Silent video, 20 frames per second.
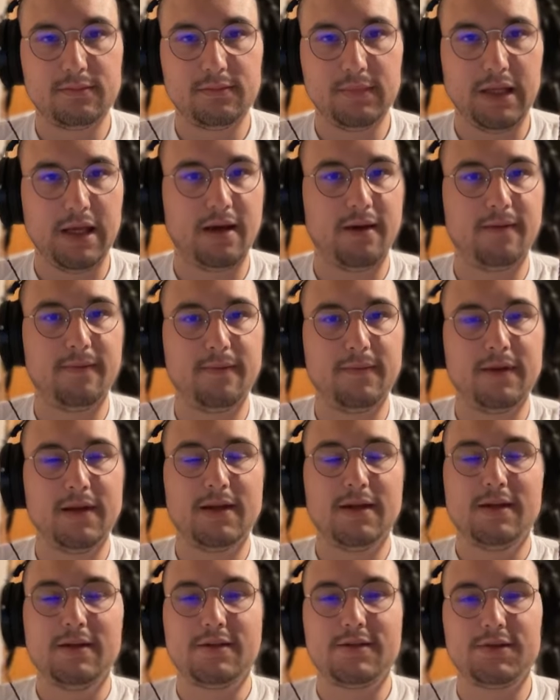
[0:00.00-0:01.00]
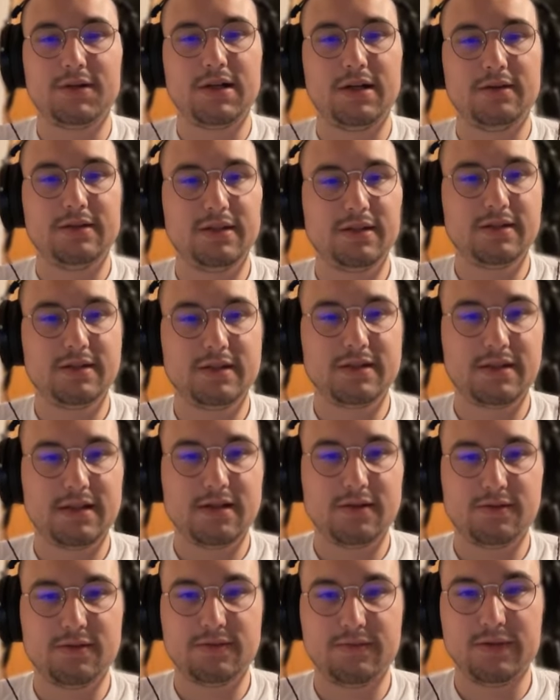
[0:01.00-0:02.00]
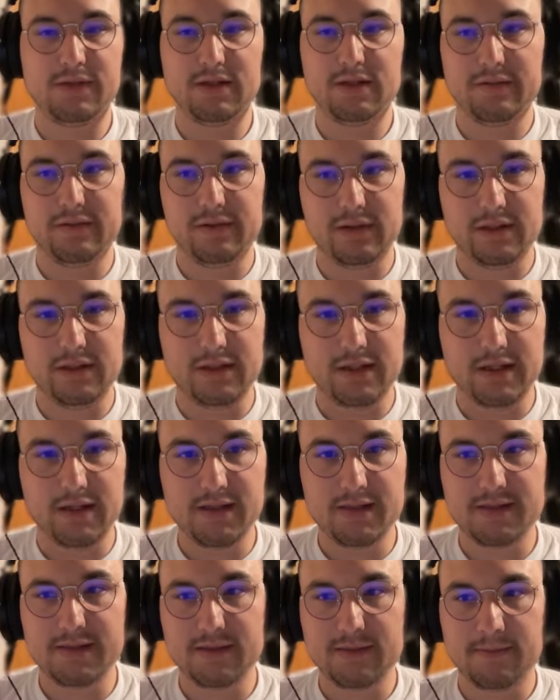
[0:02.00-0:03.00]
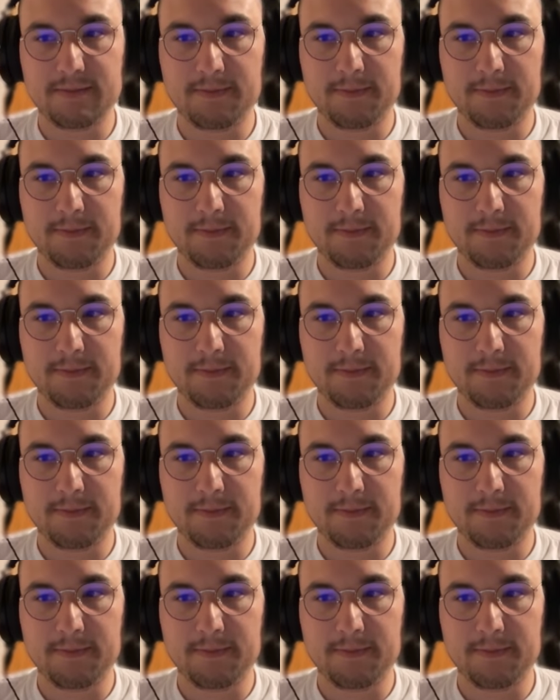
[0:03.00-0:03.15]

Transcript: Yeah, so uh, this sounds really, really nice.